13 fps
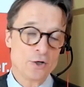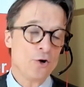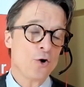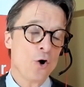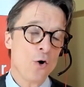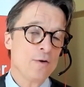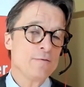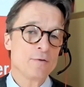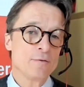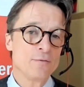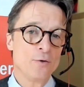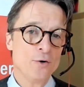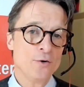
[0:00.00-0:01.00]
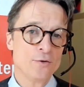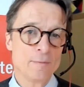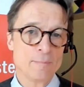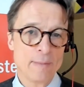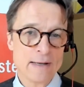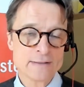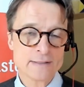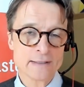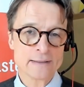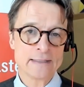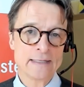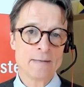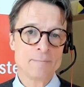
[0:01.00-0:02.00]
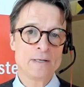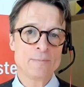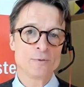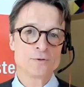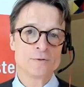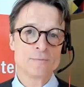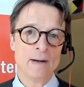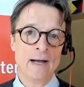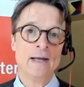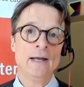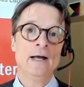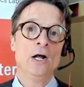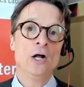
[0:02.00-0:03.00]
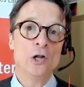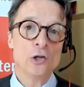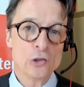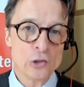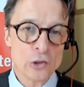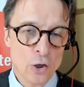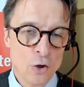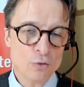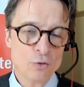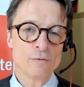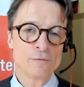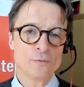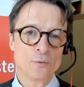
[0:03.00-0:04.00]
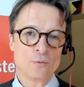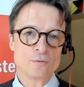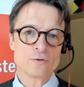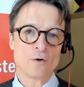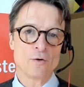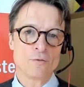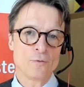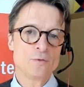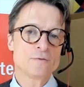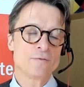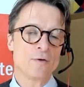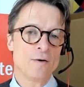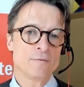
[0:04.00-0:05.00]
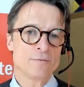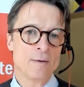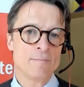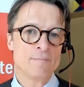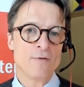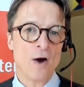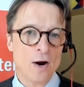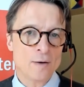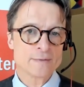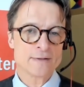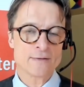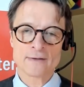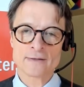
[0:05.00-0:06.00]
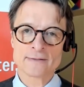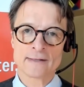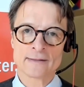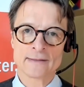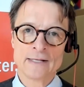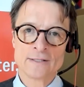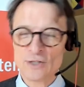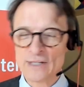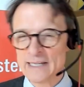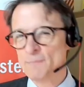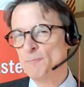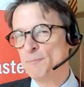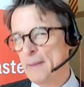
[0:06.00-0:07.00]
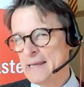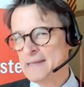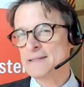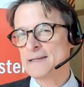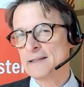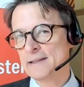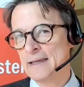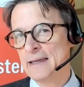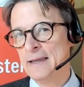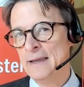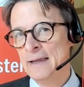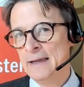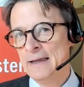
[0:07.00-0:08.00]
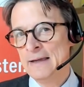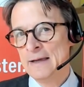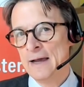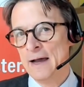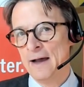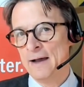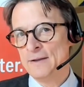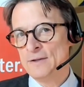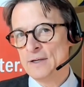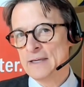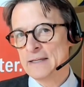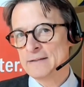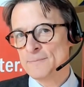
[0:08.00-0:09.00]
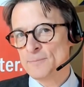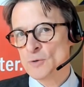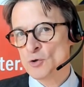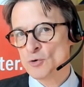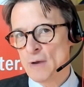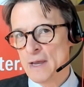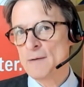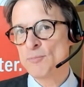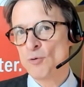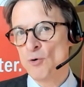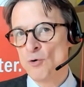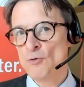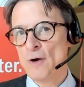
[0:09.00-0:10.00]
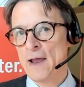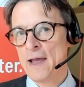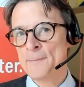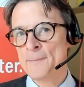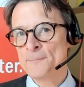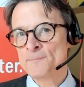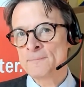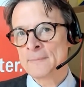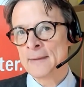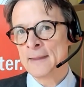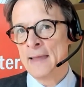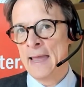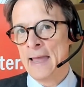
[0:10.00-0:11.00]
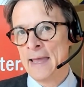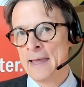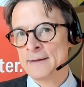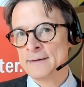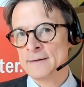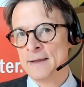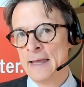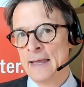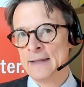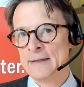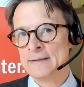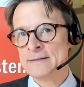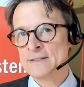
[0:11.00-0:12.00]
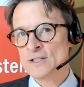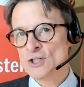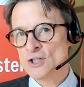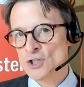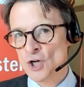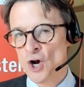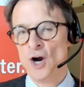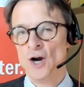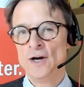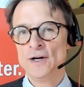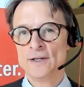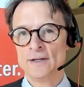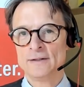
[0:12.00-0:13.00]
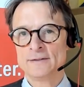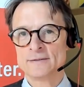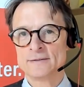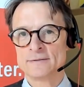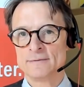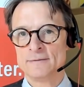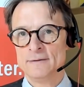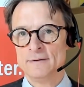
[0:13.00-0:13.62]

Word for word: we could uh, go even further and basically get people to buy local foods or foods for, from farms and things like that. So you can basically uh, you can create a program and and target